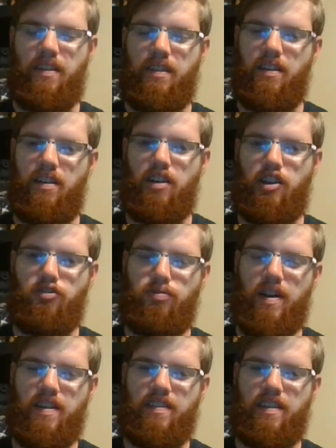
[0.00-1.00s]
the
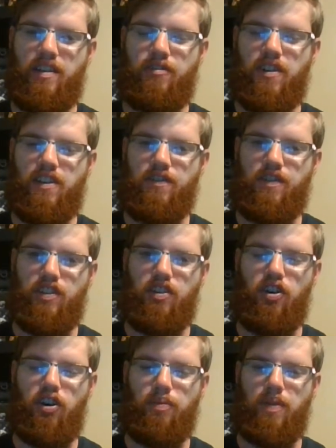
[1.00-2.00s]
crazy aggressive
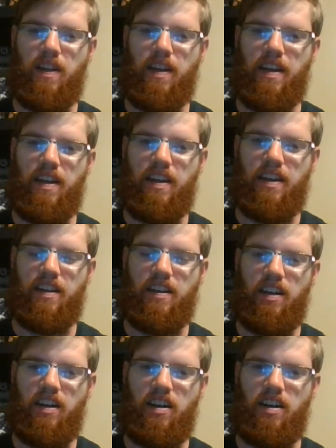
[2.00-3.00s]
guitar playing.